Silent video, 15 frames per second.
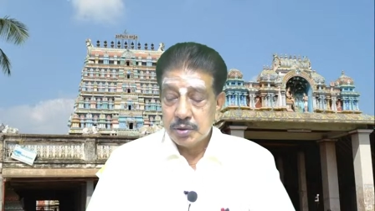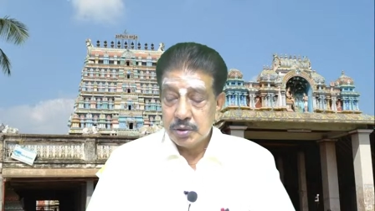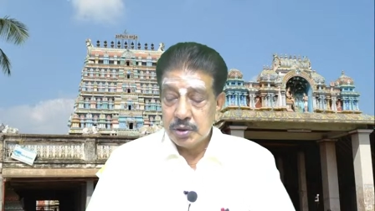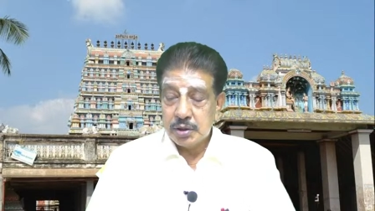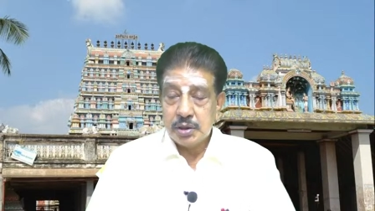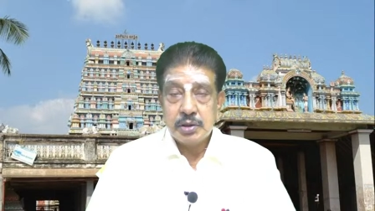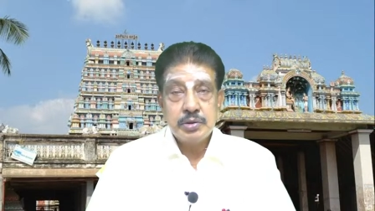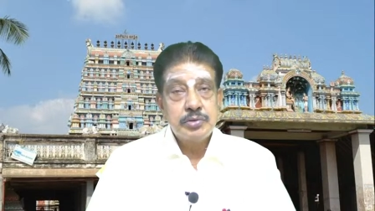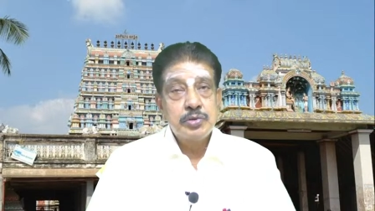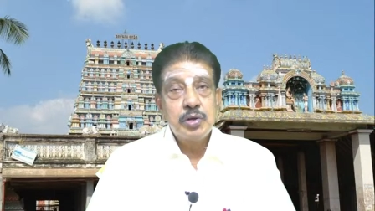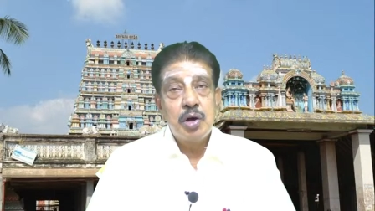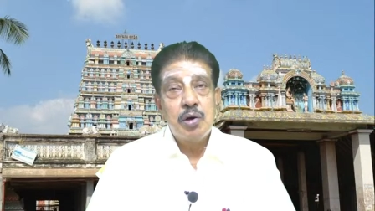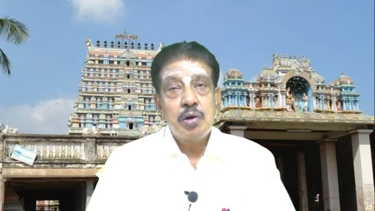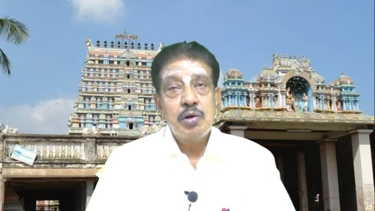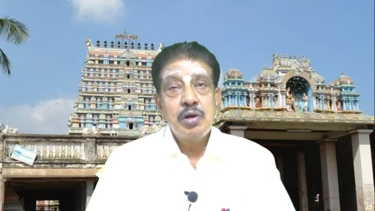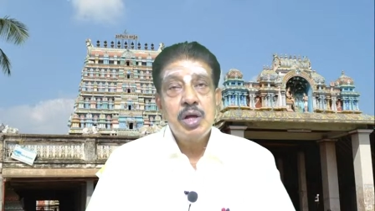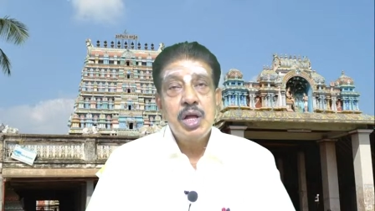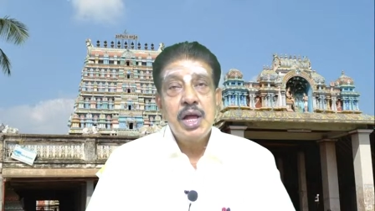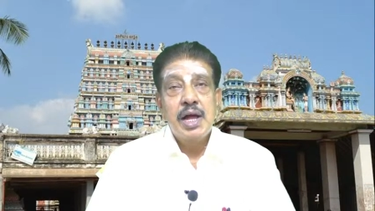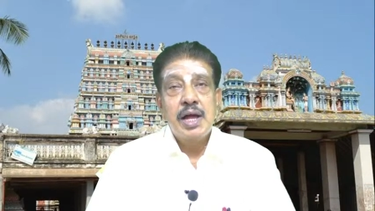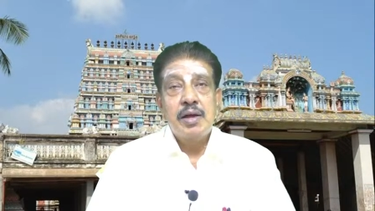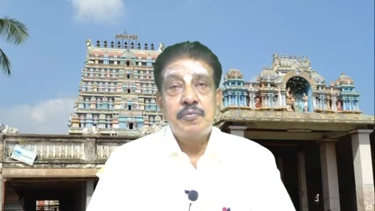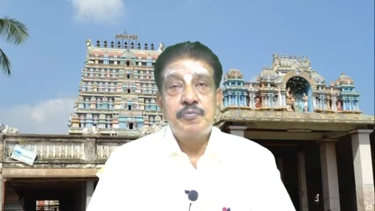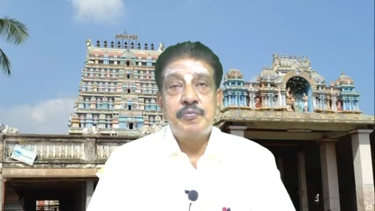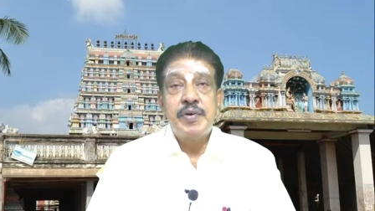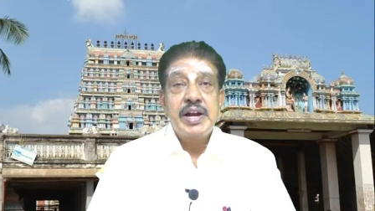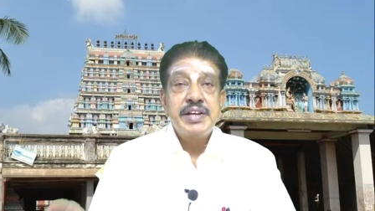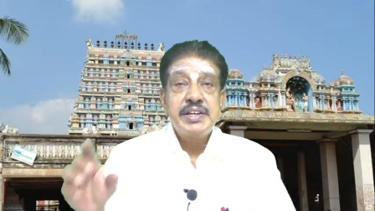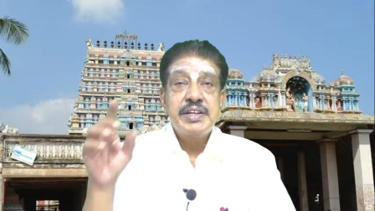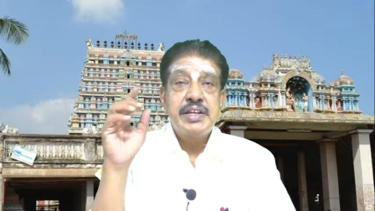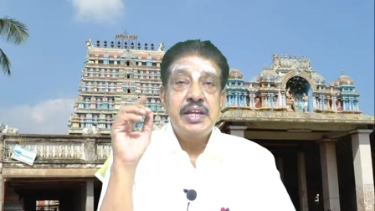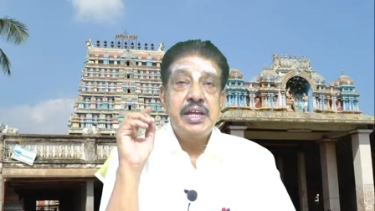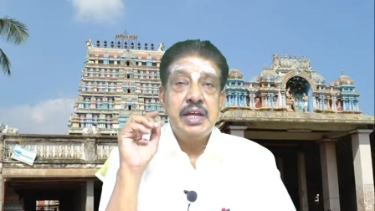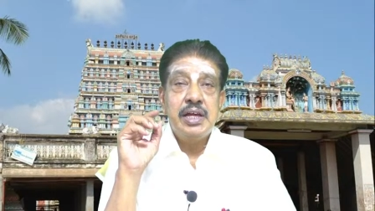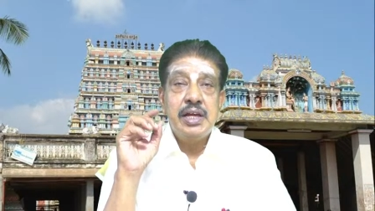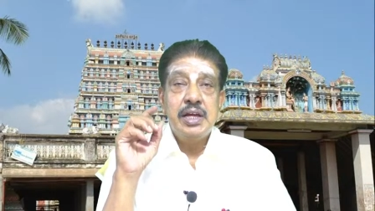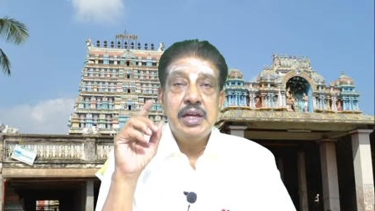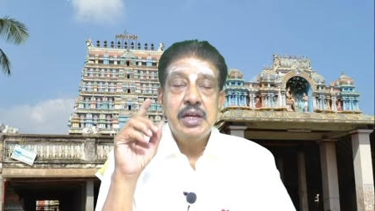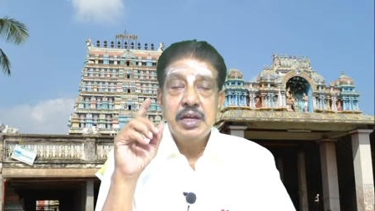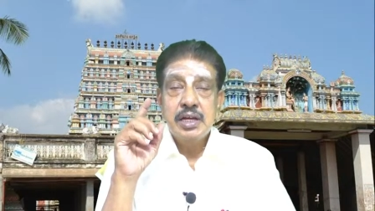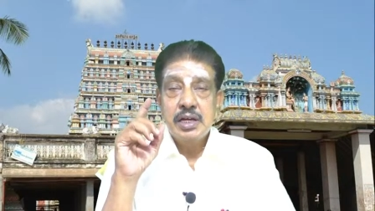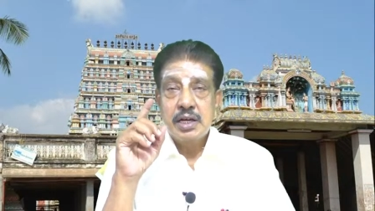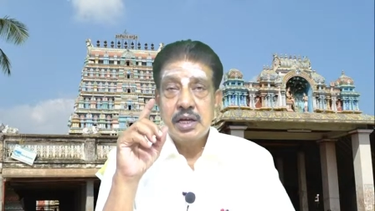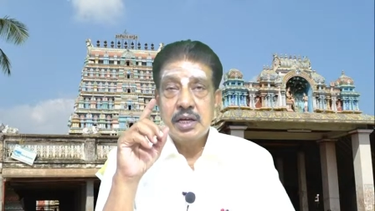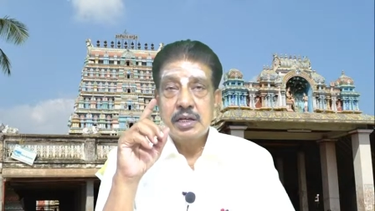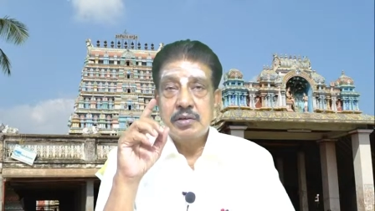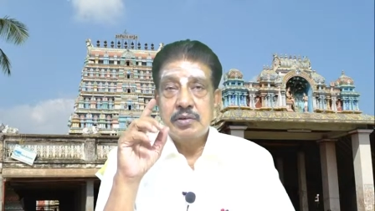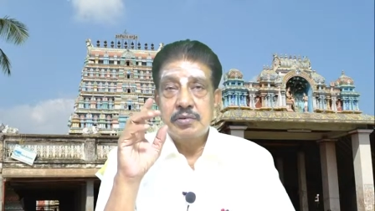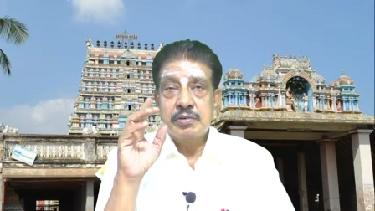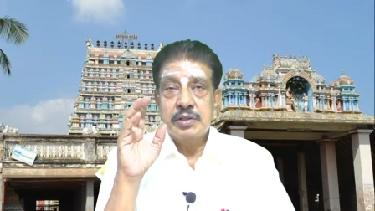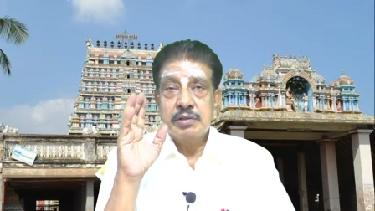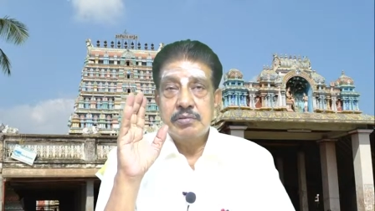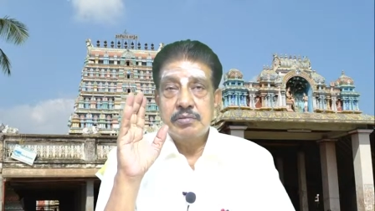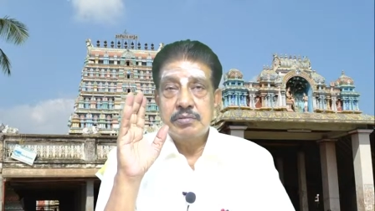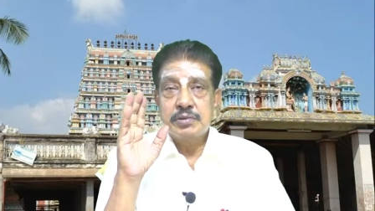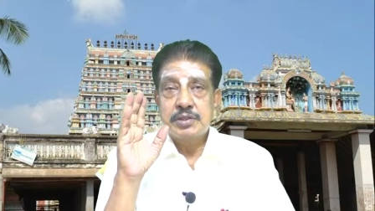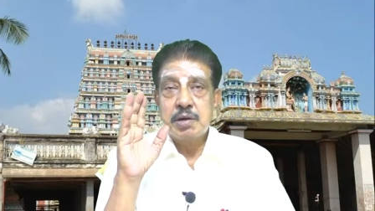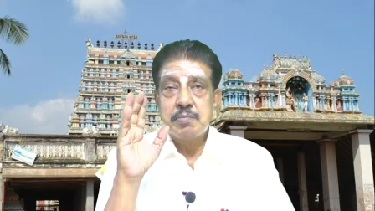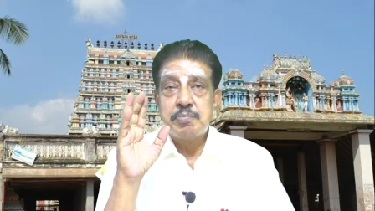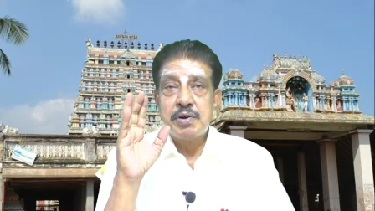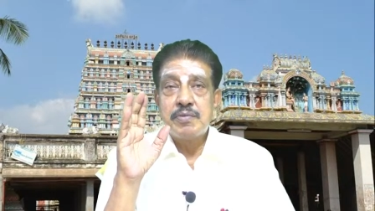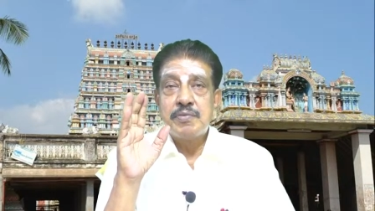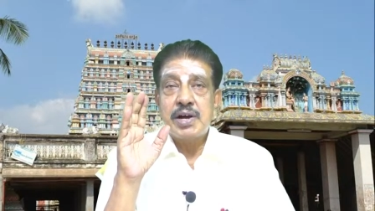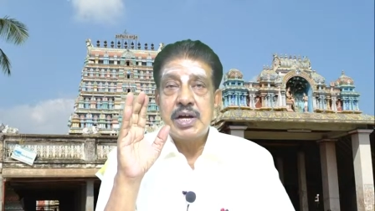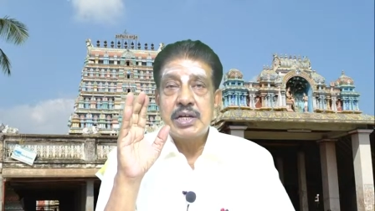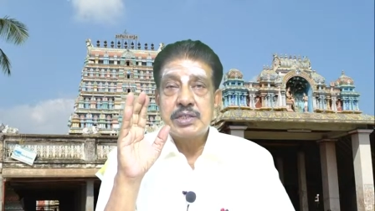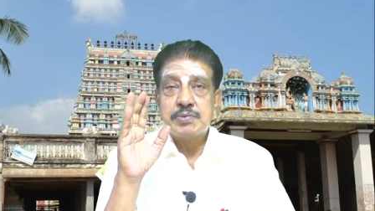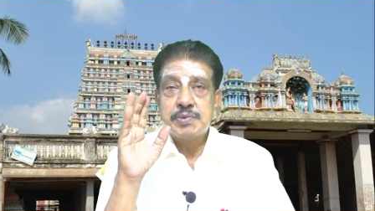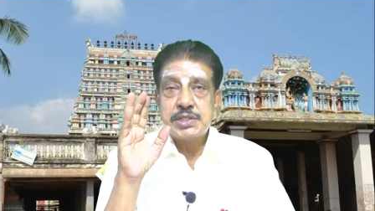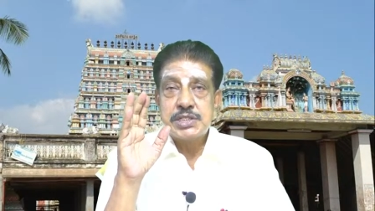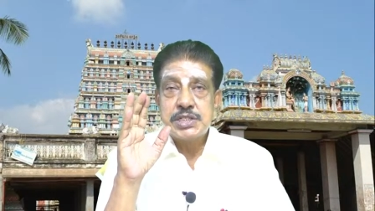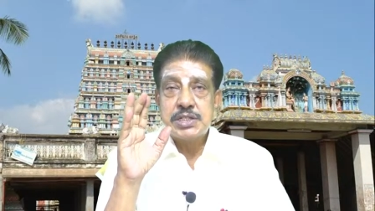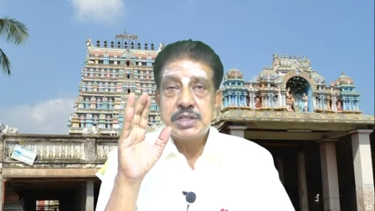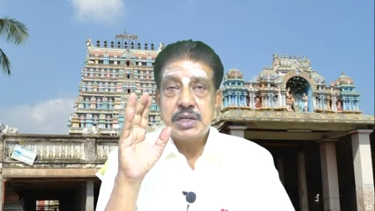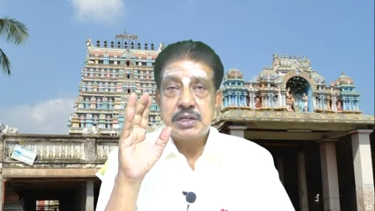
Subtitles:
not? So, when the temple was visited,